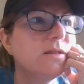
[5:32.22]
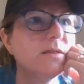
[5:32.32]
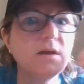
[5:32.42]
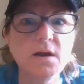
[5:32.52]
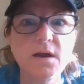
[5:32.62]

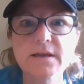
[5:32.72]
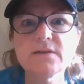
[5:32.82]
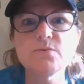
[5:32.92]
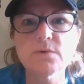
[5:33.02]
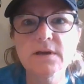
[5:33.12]
that I
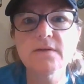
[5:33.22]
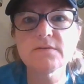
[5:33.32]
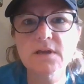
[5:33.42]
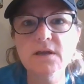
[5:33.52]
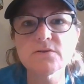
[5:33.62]
guess we're going to have to
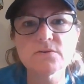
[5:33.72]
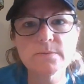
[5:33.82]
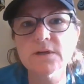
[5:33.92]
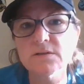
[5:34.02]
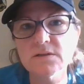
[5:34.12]
cancel
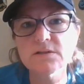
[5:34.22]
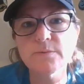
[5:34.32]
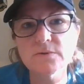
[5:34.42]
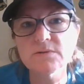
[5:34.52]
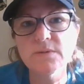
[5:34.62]
because it's
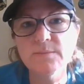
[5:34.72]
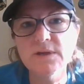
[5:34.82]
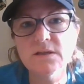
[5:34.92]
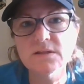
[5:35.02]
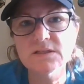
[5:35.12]
supposed to be
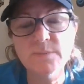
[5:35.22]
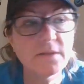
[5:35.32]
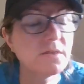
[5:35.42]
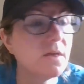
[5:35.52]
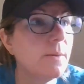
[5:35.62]
meeting this
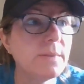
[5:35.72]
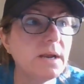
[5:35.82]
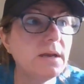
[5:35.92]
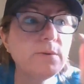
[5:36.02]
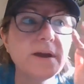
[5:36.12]
month. But
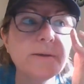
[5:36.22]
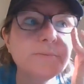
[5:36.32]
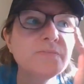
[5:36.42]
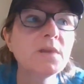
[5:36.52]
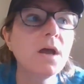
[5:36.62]
anyway,
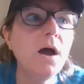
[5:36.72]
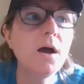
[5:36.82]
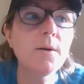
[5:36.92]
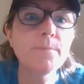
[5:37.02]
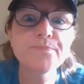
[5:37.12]

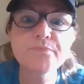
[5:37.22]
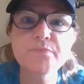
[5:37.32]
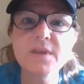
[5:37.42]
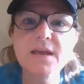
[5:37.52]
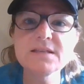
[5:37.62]

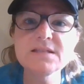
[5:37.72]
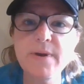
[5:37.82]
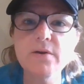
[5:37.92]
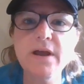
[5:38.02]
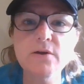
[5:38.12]
it's
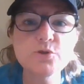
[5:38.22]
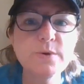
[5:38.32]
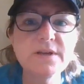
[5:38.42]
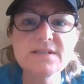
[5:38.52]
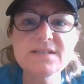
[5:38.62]
about
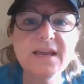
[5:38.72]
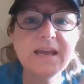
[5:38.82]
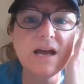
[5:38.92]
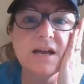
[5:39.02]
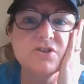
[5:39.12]
Auschwitz,
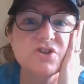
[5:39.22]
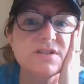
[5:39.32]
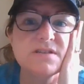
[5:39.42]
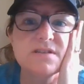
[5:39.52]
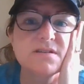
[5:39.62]
and
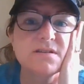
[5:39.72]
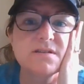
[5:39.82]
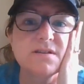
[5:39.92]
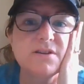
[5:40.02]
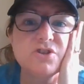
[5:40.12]

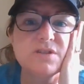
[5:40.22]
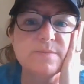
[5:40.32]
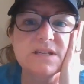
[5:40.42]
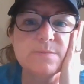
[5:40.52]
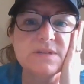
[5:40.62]
it just
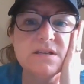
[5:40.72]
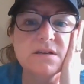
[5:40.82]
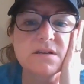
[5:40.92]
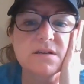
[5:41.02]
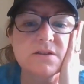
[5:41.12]
makes me
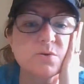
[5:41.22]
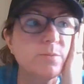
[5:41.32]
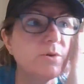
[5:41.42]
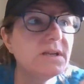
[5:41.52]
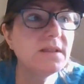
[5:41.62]
sick. So I'm
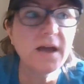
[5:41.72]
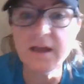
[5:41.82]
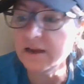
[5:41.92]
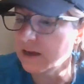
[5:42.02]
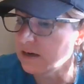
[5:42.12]
reading
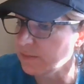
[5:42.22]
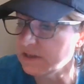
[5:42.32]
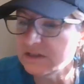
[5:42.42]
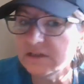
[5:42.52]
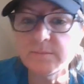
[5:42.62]
that, and I'm
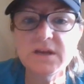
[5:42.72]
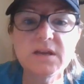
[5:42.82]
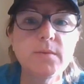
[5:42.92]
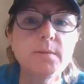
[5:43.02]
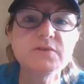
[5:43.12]
listening to
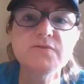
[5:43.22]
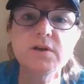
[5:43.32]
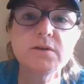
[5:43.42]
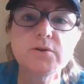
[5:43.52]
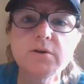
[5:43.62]
Making Bombs for
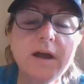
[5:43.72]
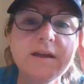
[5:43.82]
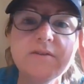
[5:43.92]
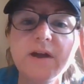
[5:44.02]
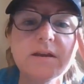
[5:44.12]
Hitler. I
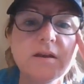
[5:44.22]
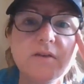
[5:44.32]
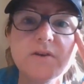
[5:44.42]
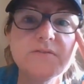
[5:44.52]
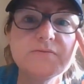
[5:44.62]
have had
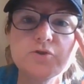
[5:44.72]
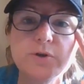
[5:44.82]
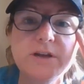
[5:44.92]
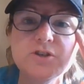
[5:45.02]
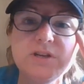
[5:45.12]
enough of
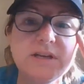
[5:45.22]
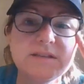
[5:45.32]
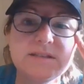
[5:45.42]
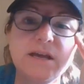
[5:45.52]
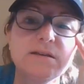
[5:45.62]
tragedy
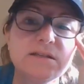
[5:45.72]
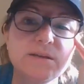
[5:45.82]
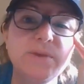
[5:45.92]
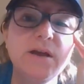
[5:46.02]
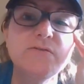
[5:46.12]
and sadness.
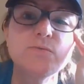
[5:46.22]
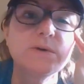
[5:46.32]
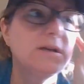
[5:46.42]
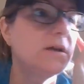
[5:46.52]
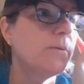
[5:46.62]
I'm going to have to
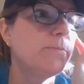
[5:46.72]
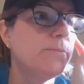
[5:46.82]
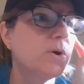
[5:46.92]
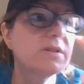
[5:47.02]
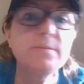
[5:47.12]
read a
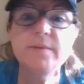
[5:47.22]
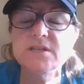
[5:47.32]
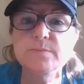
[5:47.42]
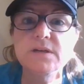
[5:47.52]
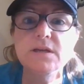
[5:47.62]
book that
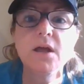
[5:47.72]
makes me